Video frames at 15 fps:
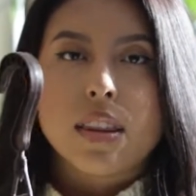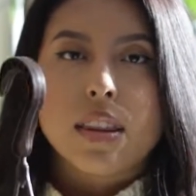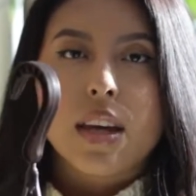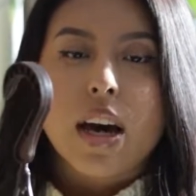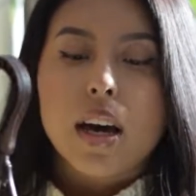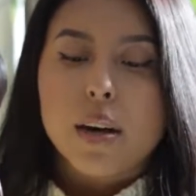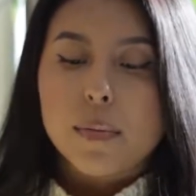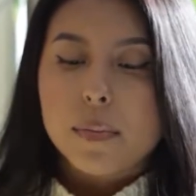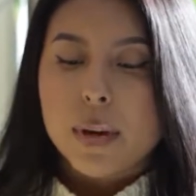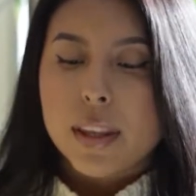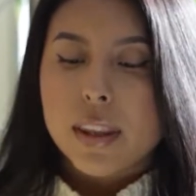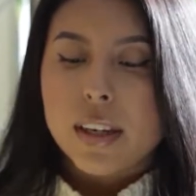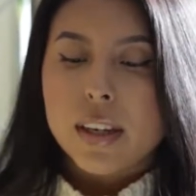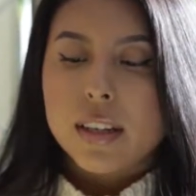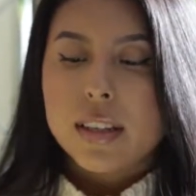that
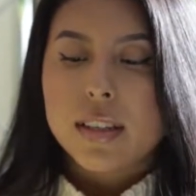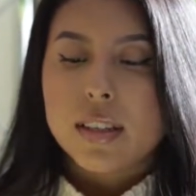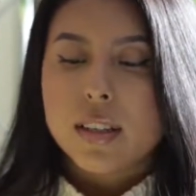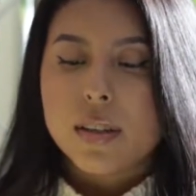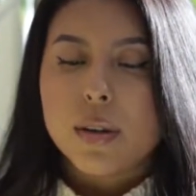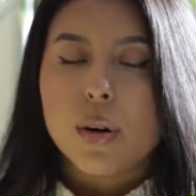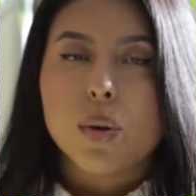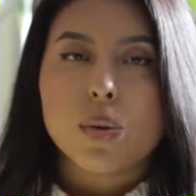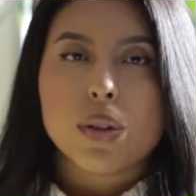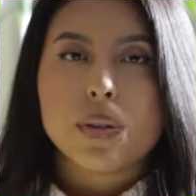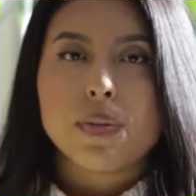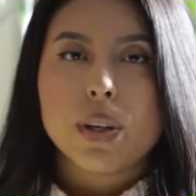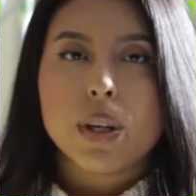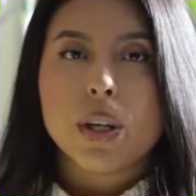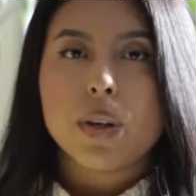method isn't always
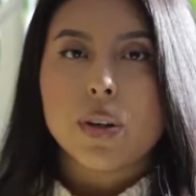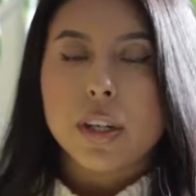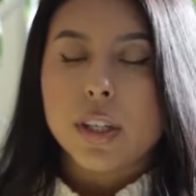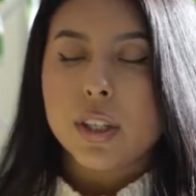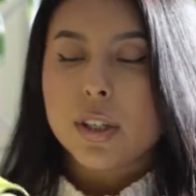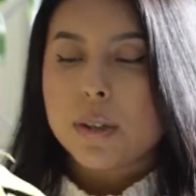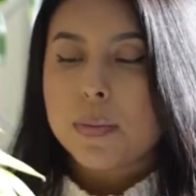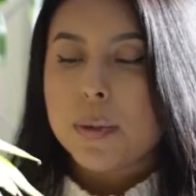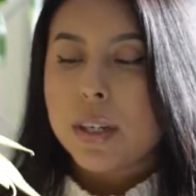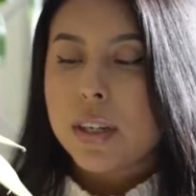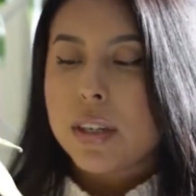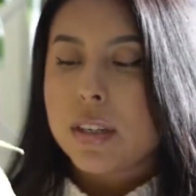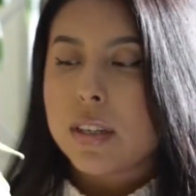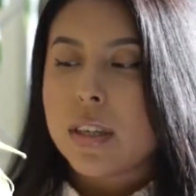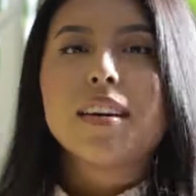very great, just
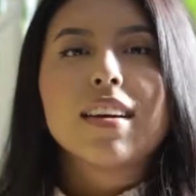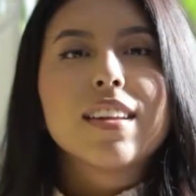because